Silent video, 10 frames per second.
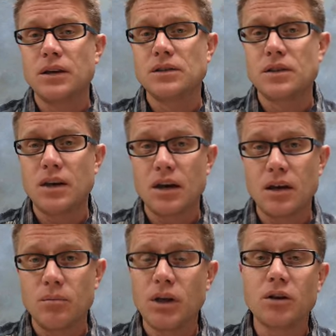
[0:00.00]
is
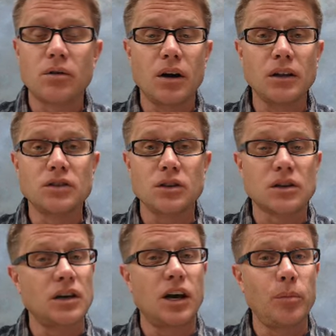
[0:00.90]
that
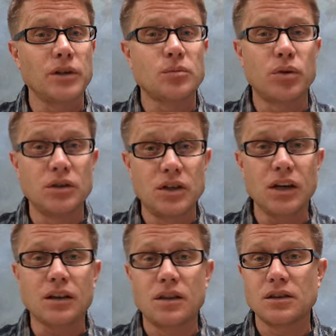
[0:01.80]
meteorologists can help us
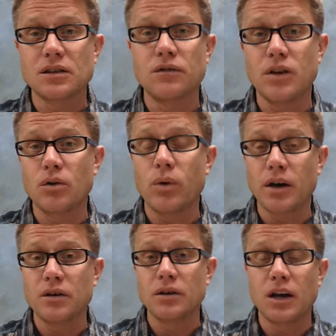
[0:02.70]
predict this severe
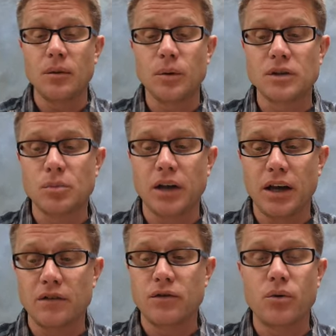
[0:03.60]
weather and help us
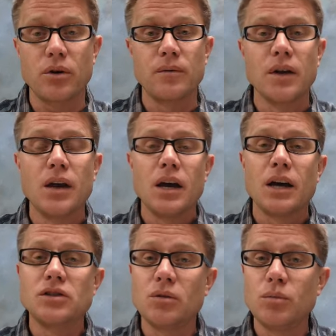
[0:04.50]
plan for it.
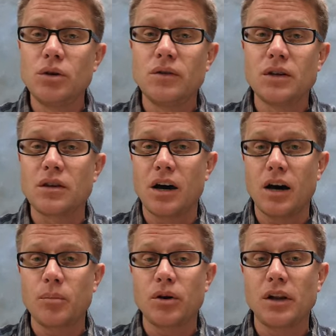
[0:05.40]
As you move into
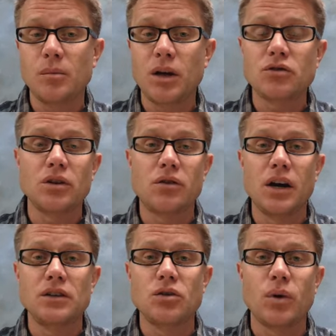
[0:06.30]
the upper elementary
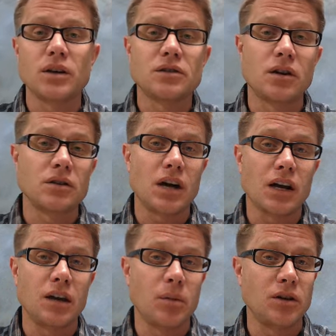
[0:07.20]
grades, you want to start
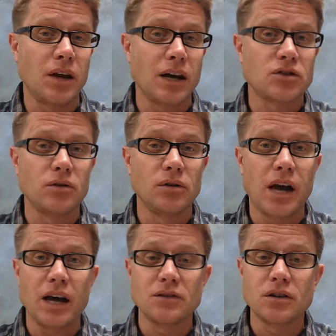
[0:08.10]
talking about natural
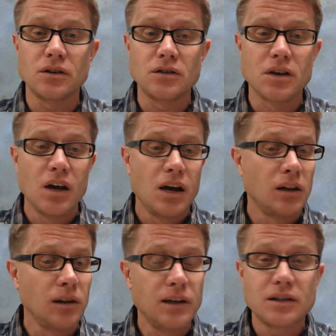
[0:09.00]
hazards,
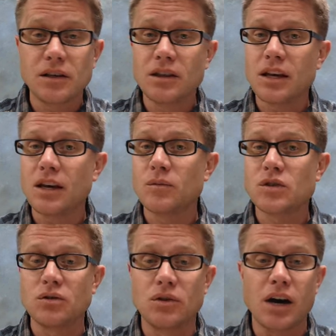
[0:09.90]
listing them,
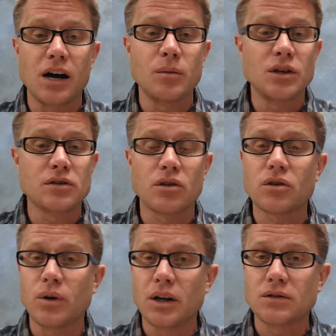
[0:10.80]
tsunamis,
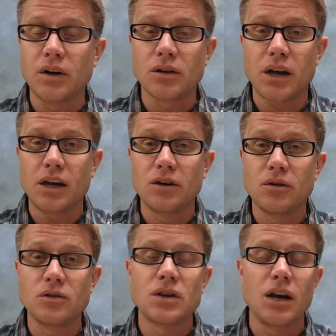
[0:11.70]
earthquakes,
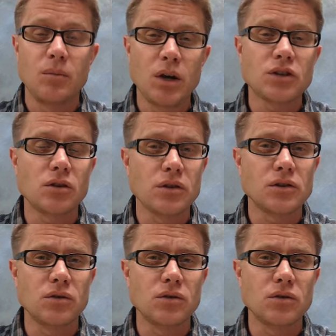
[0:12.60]
volcanoes, and make sure the